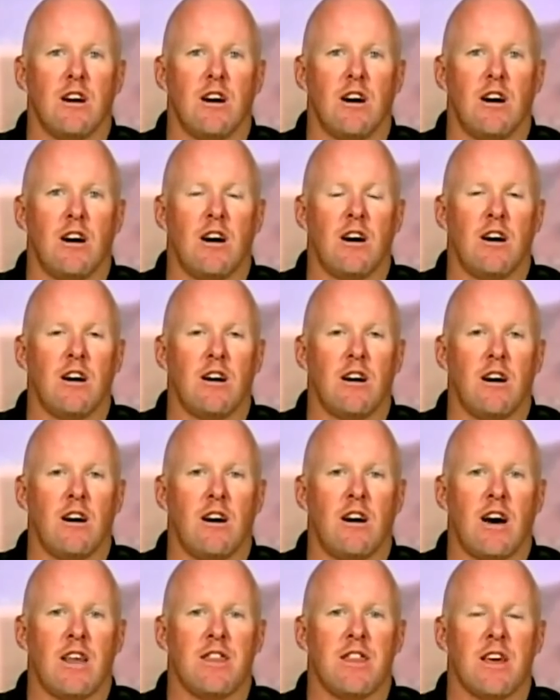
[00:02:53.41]
uh,
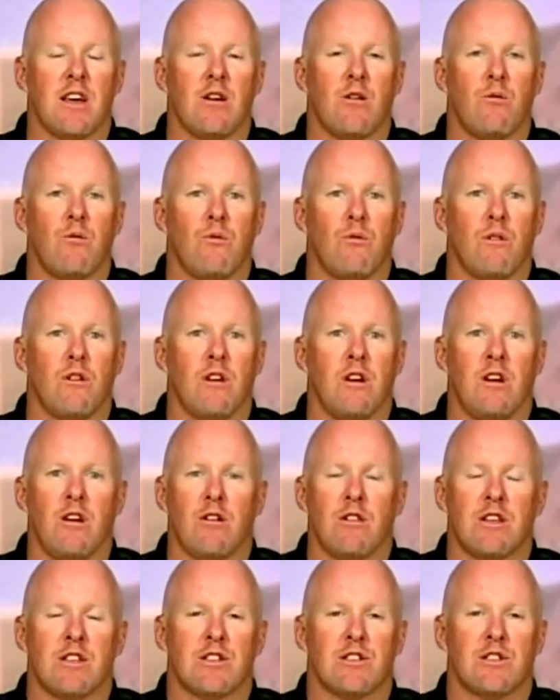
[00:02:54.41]
I think you
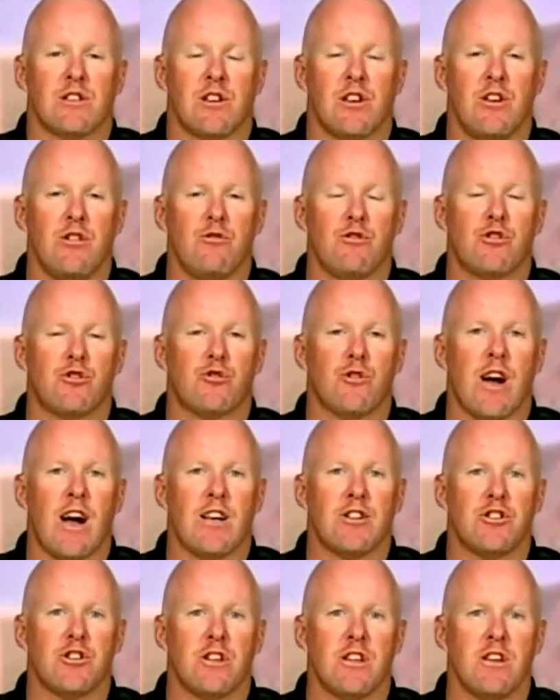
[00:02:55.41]
know, this is a huge
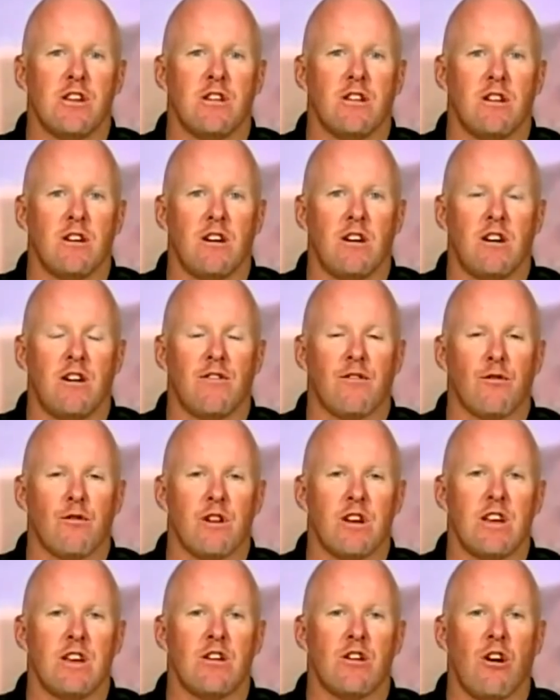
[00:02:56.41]
tragedy uh, for
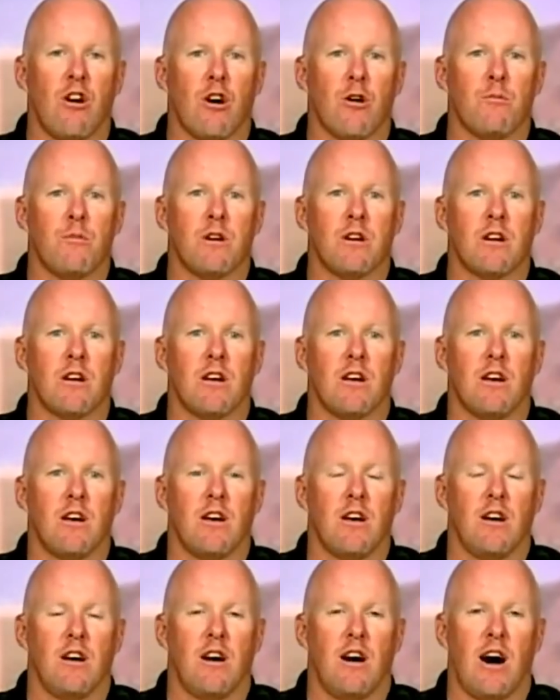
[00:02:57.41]
IndyCar, but
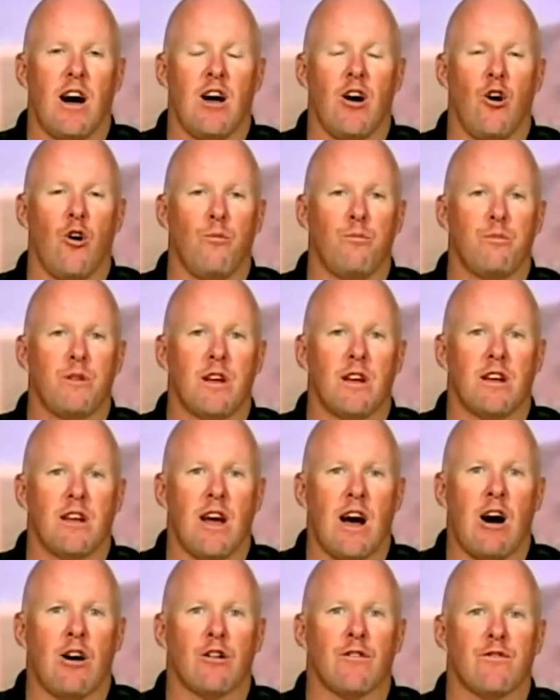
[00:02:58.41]
I hope that
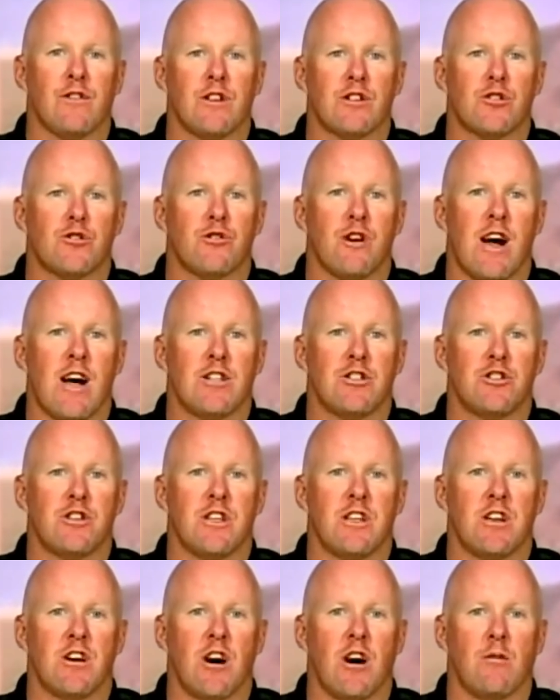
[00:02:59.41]
out of this
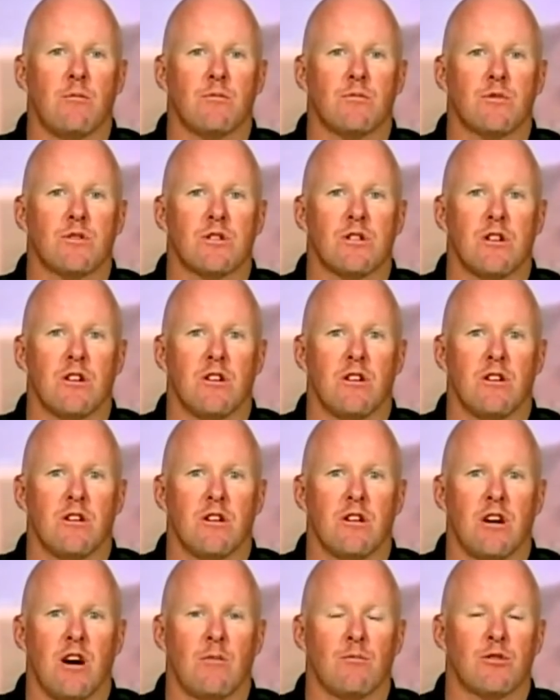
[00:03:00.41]
tragedy comes
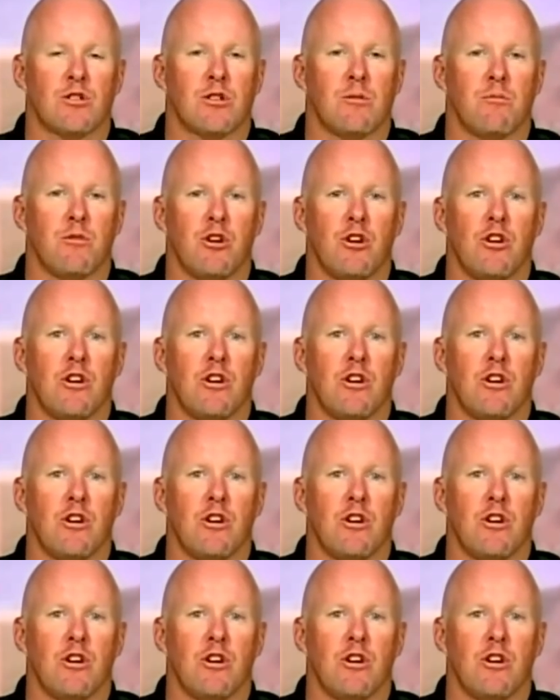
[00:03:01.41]
comes some